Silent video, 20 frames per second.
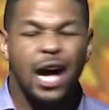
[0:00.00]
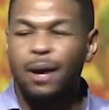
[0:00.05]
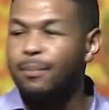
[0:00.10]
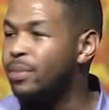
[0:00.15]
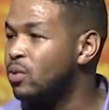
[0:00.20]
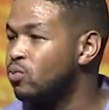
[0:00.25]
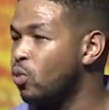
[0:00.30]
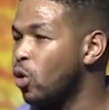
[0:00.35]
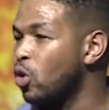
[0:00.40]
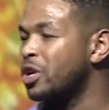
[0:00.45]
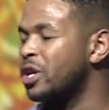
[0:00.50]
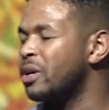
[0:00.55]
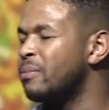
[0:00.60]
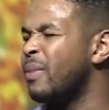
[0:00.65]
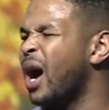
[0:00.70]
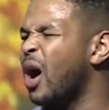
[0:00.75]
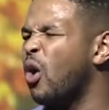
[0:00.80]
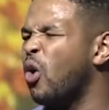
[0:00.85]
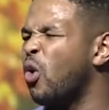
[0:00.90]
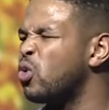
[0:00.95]
I had been
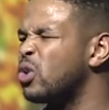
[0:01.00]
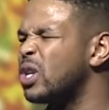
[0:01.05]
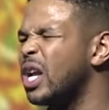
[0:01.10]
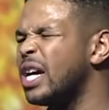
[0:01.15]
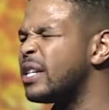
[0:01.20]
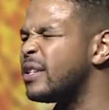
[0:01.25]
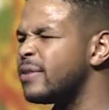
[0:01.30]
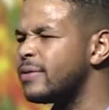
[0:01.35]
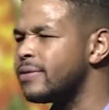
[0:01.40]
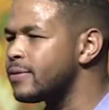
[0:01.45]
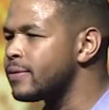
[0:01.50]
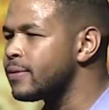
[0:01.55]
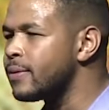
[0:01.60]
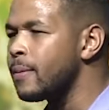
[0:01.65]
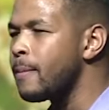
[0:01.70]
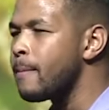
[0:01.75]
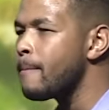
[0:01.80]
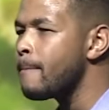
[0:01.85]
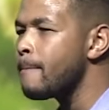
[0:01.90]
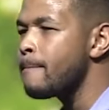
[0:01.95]
working my whole life.
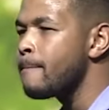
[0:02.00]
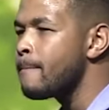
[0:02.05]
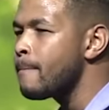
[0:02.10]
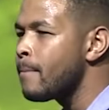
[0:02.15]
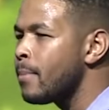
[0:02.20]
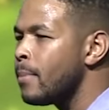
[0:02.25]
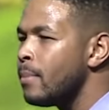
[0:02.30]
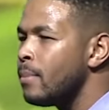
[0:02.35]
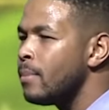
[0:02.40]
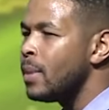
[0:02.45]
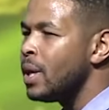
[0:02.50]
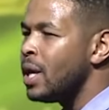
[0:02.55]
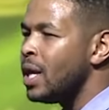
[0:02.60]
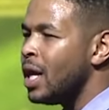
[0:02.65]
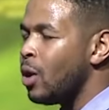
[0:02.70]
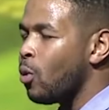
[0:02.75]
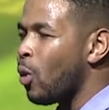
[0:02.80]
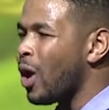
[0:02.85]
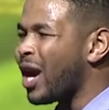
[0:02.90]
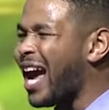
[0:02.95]

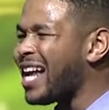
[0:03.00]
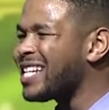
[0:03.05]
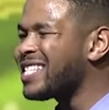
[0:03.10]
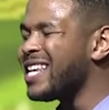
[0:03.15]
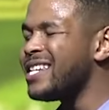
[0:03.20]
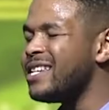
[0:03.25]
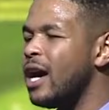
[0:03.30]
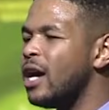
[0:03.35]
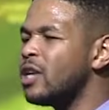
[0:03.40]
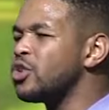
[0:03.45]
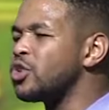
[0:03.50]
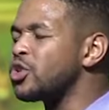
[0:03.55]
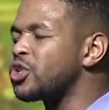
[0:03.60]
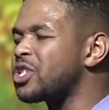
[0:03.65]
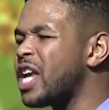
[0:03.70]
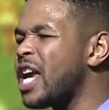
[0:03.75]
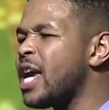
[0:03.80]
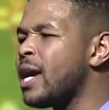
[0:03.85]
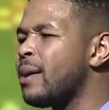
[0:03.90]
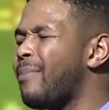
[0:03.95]
And what I didn't
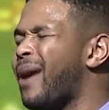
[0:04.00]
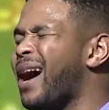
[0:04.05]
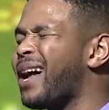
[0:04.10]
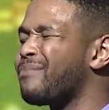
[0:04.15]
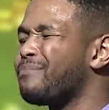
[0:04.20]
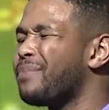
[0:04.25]
understand,